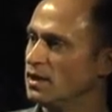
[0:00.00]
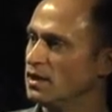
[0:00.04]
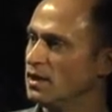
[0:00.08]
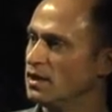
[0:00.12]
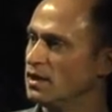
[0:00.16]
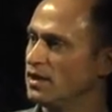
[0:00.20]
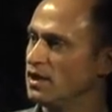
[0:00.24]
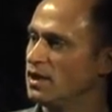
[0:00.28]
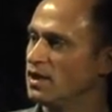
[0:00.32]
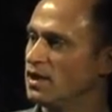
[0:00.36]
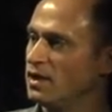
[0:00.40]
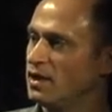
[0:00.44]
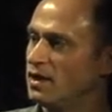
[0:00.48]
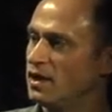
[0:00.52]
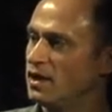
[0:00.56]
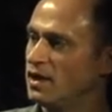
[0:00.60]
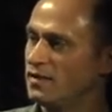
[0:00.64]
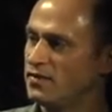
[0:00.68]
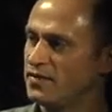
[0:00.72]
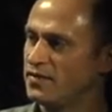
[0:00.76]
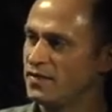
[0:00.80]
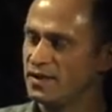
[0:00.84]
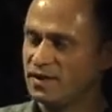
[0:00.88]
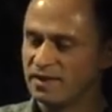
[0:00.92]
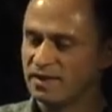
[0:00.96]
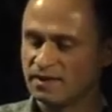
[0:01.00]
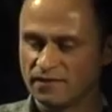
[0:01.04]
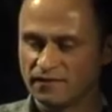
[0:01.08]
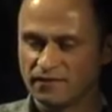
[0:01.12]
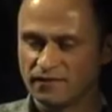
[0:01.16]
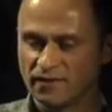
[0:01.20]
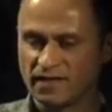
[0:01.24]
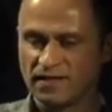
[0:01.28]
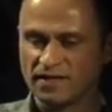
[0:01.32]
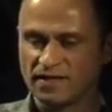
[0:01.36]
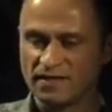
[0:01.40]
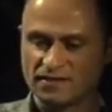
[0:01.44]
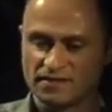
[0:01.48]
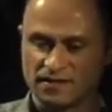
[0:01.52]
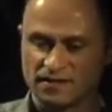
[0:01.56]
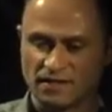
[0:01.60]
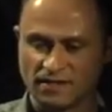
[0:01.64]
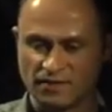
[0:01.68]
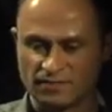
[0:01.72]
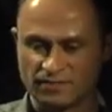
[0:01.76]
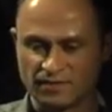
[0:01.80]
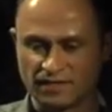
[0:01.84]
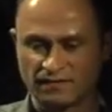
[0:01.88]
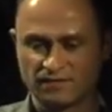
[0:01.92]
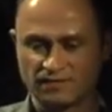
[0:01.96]
And I think that on its
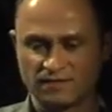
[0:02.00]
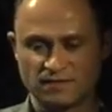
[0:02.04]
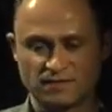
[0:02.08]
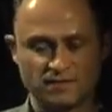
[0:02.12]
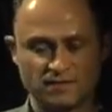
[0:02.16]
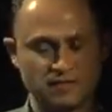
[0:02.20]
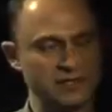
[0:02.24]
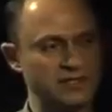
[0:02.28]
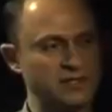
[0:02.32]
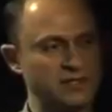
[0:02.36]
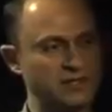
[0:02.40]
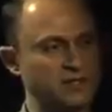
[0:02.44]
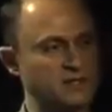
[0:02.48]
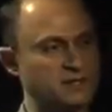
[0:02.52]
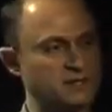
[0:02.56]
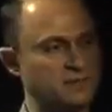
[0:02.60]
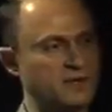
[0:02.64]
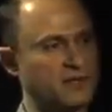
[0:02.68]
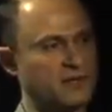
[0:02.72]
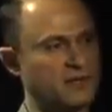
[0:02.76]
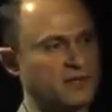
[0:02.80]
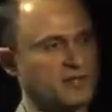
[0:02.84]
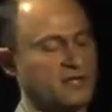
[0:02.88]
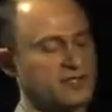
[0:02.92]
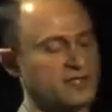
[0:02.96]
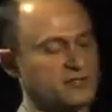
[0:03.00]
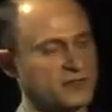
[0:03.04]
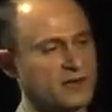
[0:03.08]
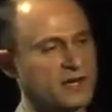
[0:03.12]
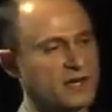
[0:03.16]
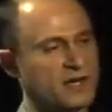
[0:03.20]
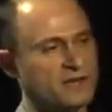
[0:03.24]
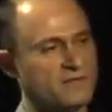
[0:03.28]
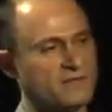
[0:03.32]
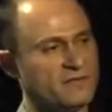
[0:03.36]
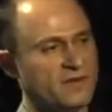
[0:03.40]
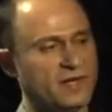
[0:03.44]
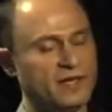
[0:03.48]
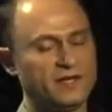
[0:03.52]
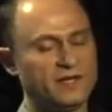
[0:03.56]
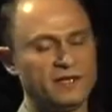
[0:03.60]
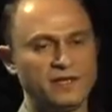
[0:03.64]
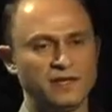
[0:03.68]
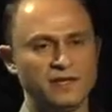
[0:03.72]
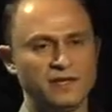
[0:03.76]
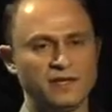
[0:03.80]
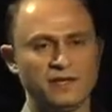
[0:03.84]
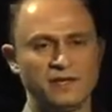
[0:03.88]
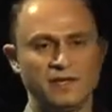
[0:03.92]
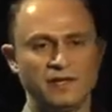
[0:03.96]
own gives us this huge market driver,
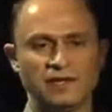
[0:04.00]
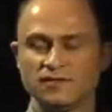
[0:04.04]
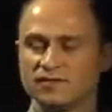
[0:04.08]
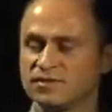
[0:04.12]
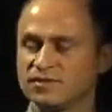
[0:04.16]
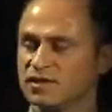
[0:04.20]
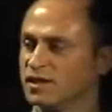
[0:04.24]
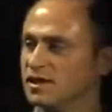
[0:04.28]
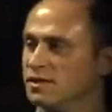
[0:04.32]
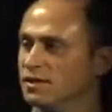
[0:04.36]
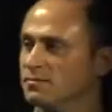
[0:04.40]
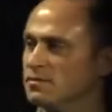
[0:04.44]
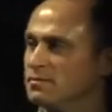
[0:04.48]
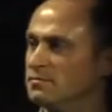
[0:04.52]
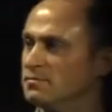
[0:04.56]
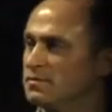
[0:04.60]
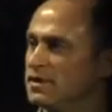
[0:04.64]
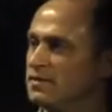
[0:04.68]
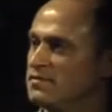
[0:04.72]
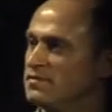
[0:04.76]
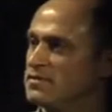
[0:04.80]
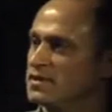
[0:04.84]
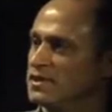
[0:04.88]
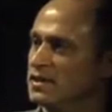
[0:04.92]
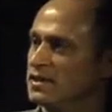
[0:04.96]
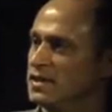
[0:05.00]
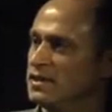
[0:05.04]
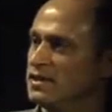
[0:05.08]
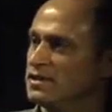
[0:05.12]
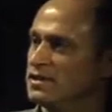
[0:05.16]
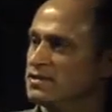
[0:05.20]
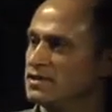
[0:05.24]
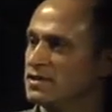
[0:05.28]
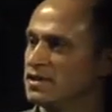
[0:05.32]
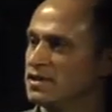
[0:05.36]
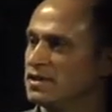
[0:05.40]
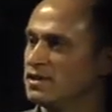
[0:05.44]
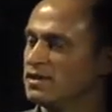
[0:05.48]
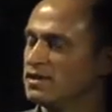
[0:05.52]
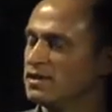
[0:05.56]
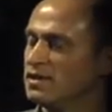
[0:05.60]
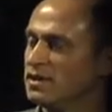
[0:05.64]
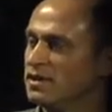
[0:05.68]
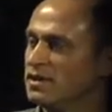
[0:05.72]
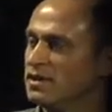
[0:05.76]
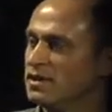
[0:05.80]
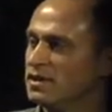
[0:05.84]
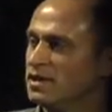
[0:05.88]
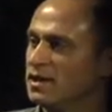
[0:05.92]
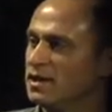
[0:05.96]
and certainly what we've seen as a
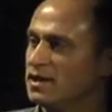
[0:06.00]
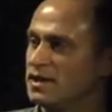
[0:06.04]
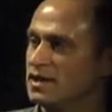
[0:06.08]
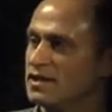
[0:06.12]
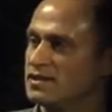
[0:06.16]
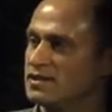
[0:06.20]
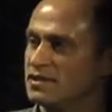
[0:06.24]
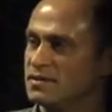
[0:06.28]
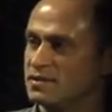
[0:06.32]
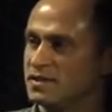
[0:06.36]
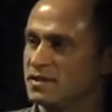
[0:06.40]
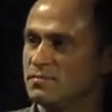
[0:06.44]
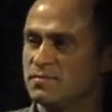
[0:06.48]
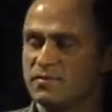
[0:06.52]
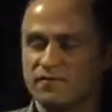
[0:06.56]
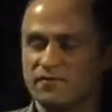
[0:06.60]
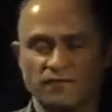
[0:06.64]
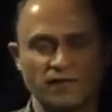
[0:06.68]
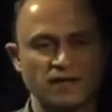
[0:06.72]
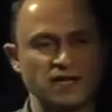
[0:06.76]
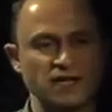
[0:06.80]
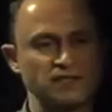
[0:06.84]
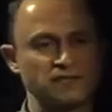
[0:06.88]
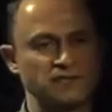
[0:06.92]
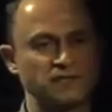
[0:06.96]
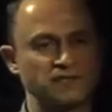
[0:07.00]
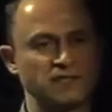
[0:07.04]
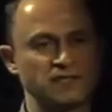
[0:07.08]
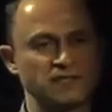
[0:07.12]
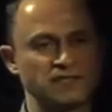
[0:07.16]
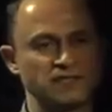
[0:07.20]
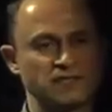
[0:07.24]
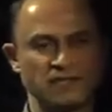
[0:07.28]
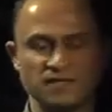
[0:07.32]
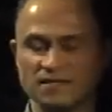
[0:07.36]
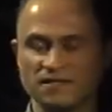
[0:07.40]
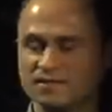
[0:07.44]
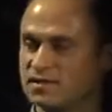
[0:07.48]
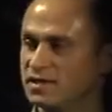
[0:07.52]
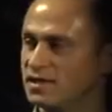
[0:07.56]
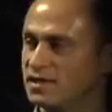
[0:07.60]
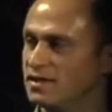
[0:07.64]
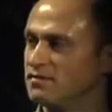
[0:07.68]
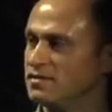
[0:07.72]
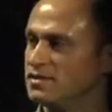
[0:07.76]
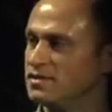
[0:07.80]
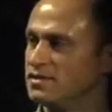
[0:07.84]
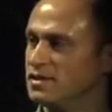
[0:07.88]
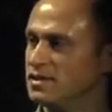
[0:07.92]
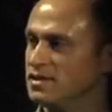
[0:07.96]
provider of these kind of
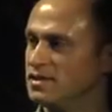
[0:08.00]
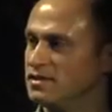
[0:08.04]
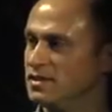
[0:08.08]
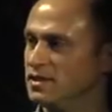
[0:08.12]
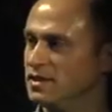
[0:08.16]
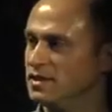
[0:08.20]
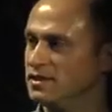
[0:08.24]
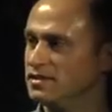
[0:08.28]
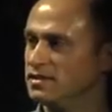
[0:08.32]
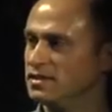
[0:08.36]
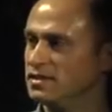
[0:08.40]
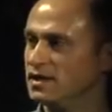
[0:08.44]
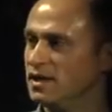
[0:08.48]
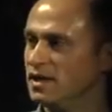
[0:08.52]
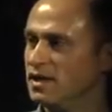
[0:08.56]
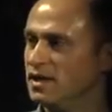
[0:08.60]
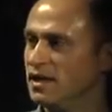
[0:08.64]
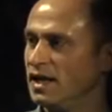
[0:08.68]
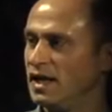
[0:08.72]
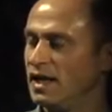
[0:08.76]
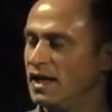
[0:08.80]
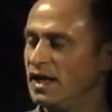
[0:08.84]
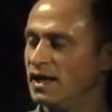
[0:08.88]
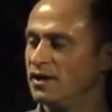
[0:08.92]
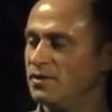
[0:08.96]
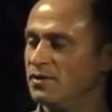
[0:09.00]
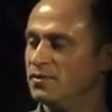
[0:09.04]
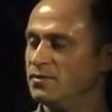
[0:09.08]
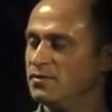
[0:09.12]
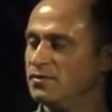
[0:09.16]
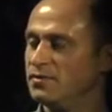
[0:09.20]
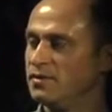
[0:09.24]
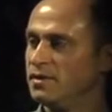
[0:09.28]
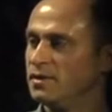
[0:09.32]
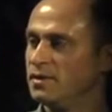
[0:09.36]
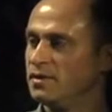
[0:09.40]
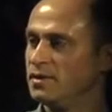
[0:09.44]
services is how